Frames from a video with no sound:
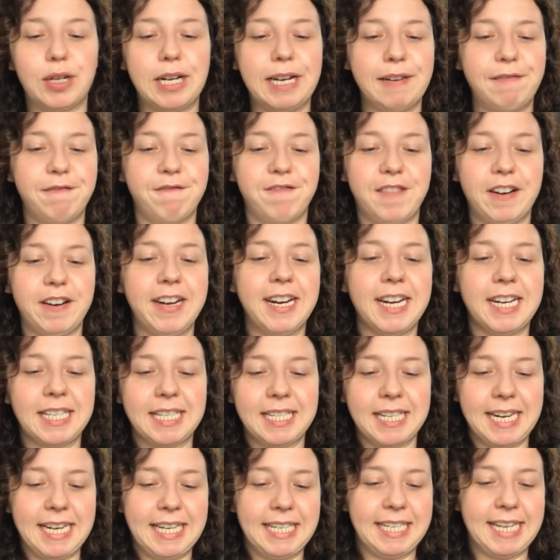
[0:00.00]
I'm very
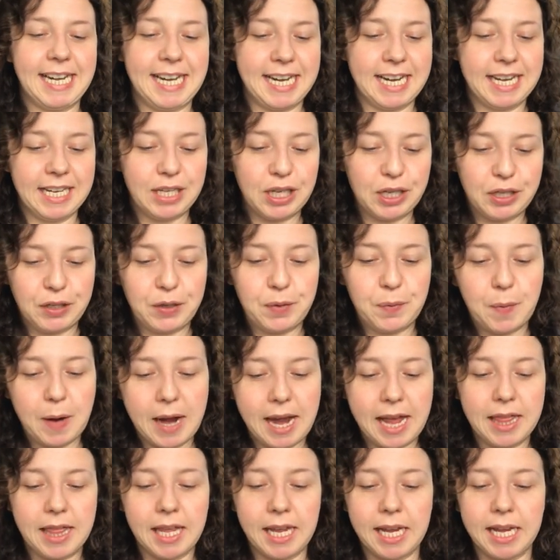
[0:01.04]
excited to
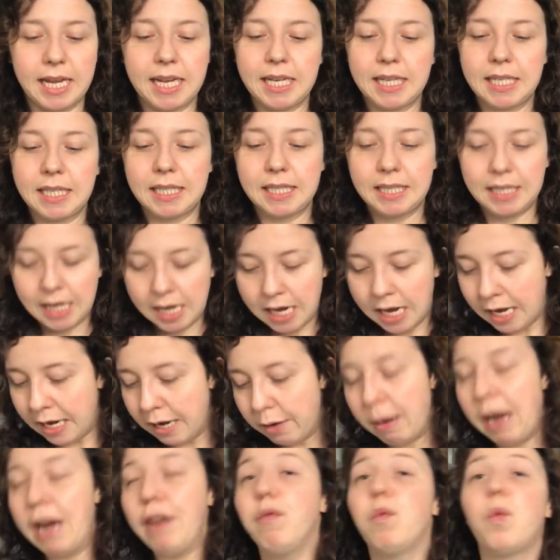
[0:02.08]
wear these.
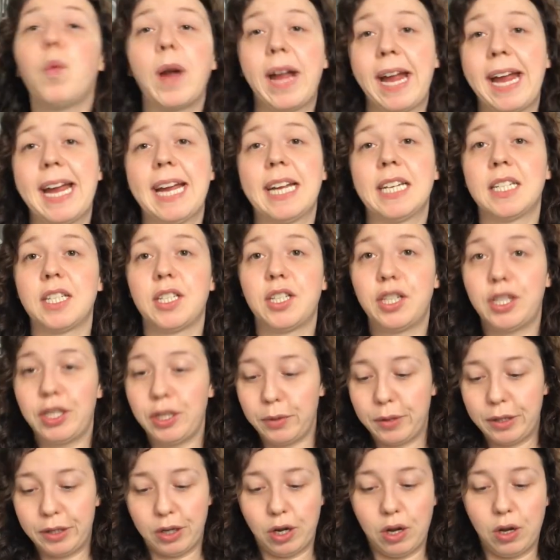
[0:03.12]
Now, I've waited to
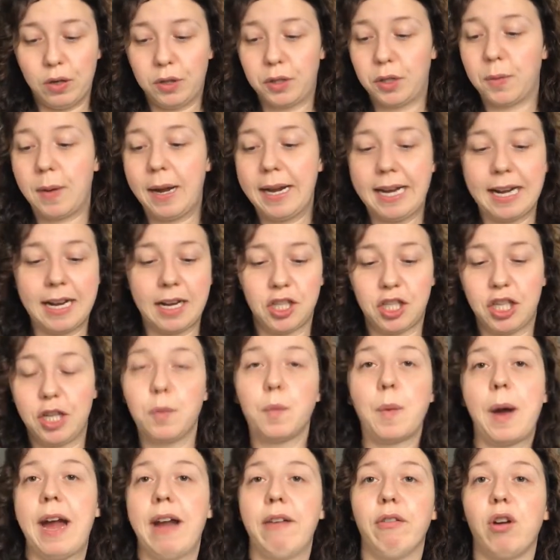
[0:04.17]
do this haul so I can actually
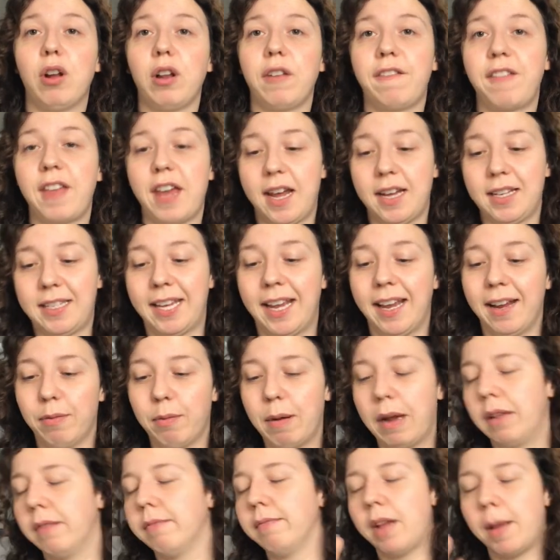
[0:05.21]
wear all of this,
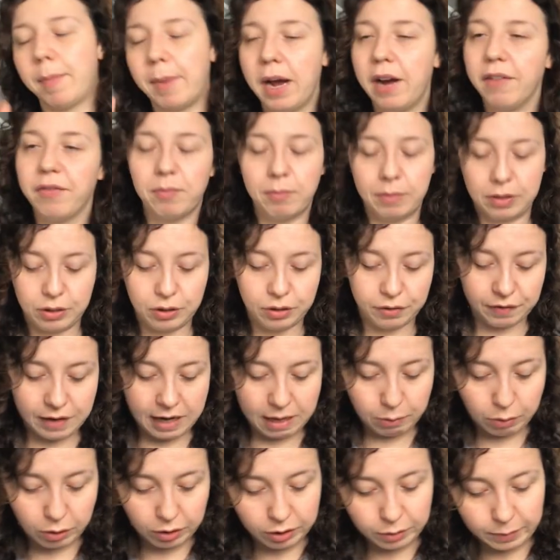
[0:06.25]
well, apart from the stuff that
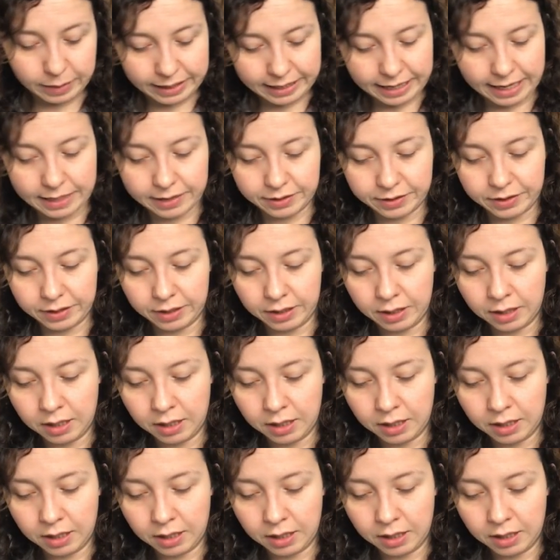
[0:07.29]
I wore at the weekend,